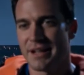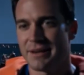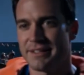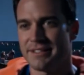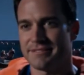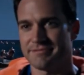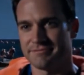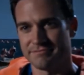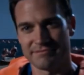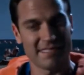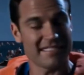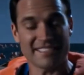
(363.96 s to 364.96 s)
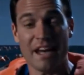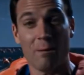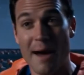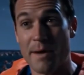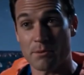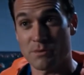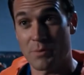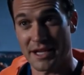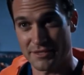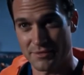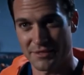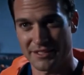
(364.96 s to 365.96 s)
I mean, it's not my
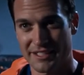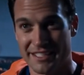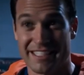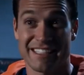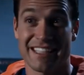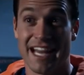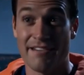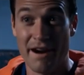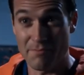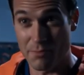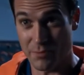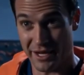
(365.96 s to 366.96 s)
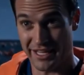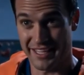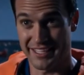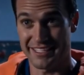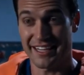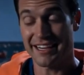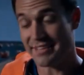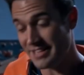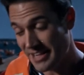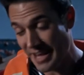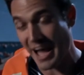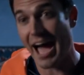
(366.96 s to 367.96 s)
responsibility to save everybody. Like,
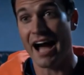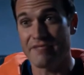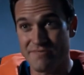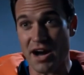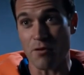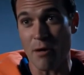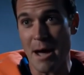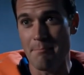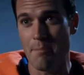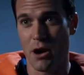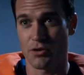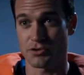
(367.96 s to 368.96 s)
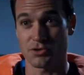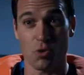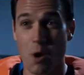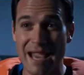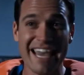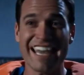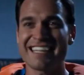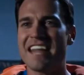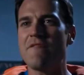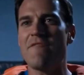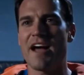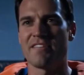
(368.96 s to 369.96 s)
I found my boat, so why can't
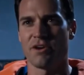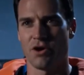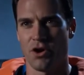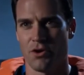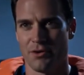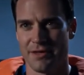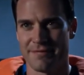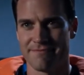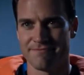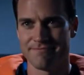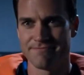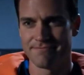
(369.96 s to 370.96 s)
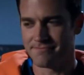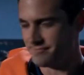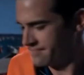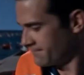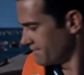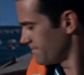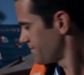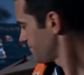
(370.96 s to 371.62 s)
they find their own? Hmm.